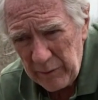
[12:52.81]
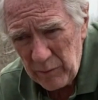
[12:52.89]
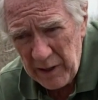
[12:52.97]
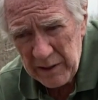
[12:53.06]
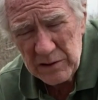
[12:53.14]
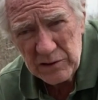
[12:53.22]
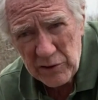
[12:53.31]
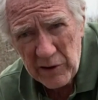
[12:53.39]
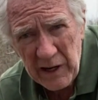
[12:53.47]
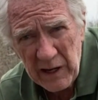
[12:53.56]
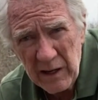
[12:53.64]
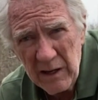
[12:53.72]
run a
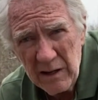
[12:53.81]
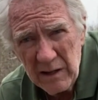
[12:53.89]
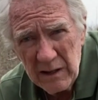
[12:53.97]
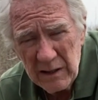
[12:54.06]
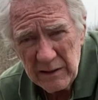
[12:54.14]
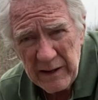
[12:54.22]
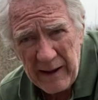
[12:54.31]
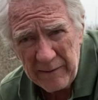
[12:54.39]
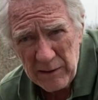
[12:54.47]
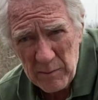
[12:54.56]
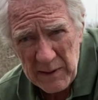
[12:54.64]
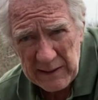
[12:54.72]
string down
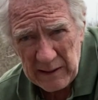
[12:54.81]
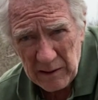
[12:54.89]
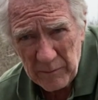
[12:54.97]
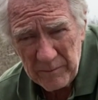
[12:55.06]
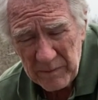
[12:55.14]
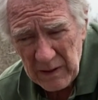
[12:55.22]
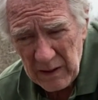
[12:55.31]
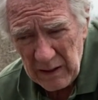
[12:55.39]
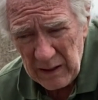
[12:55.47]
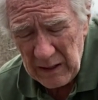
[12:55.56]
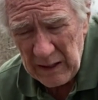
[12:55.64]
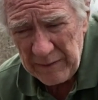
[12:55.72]
the middle.
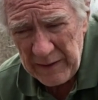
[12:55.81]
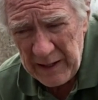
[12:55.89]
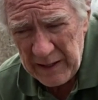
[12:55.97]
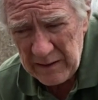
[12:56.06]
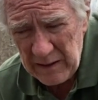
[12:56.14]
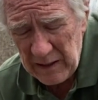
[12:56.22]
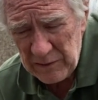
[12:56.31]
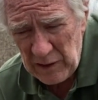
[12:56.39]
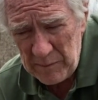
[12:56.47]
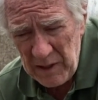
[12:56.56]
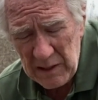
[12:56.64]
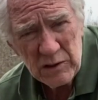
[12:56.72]
And then, as I
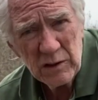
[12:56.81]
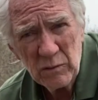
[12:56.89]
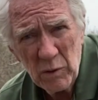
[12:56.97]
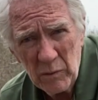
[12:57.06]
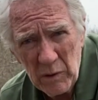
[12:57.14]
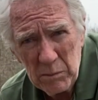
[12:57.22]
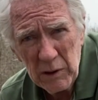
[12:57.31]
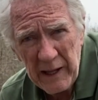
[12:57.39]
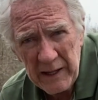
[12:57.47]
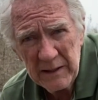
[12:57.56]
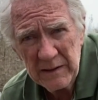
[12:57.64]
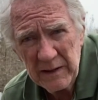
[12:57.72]
mentioned, when we
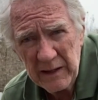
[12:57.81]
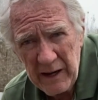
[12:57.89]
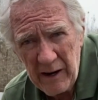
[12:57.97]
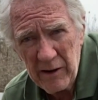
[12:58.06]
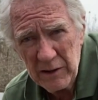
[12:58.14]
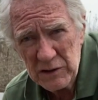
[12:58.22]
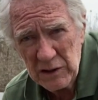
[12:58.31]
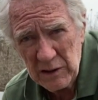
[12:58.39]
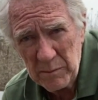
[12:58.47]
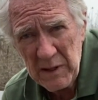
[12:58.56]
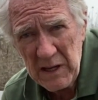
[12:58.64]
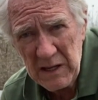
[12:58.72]
planted the carrots and the
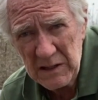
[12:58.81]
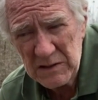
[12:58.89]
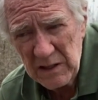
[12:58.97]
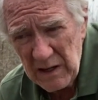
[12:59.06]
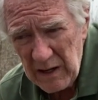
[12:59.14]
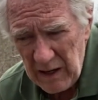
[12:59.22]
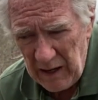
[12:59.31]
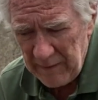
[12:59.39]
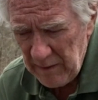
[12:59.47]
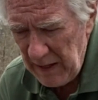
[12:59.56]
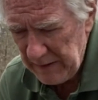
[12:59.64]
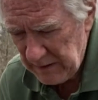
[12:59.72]
beets, I
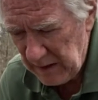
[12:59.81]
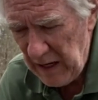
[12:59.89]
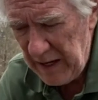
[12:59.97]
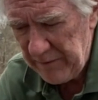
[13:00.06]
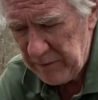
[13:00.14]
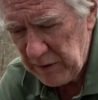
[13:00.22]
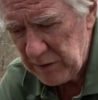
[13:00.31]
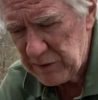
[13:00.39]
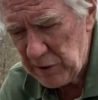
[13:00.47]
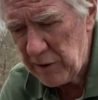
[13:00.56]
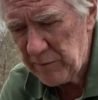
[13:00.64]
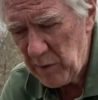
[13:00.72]
like to kind of
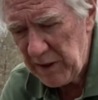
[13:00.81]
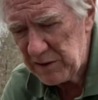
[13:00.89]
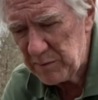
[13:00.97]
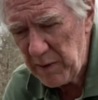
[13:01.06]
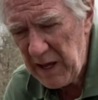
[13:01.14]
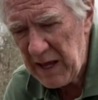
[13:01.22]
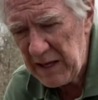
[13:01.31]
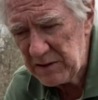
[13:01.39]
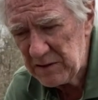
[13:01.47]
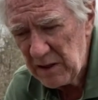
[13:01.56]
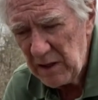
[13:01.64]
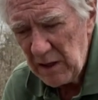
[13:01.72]
conserve my
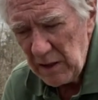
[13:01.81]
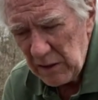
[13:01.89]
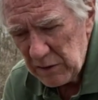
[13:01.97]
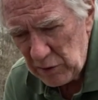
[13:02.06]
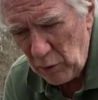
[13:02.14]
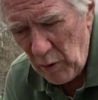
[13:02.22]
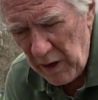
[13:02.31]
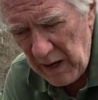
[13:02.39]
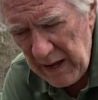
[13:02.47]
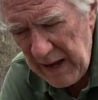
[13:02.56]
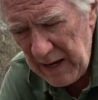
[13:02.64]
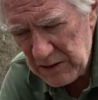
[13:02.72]
space. So what
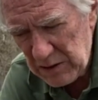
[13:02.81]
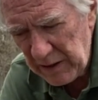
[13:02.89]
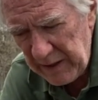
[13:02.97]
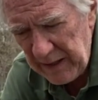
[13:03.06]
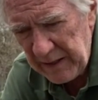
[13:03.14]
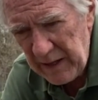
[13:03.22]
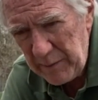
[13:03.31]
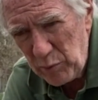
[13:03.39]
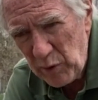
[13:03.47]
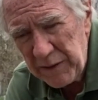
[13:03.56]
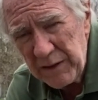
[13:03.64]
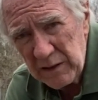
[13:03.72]
I actually end up
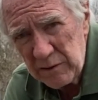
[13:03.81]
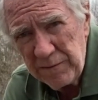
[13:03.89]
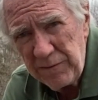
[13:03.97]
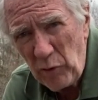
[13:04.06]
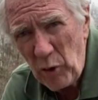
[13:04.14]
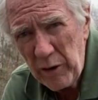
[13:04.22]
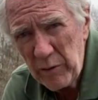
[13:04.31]
with is 4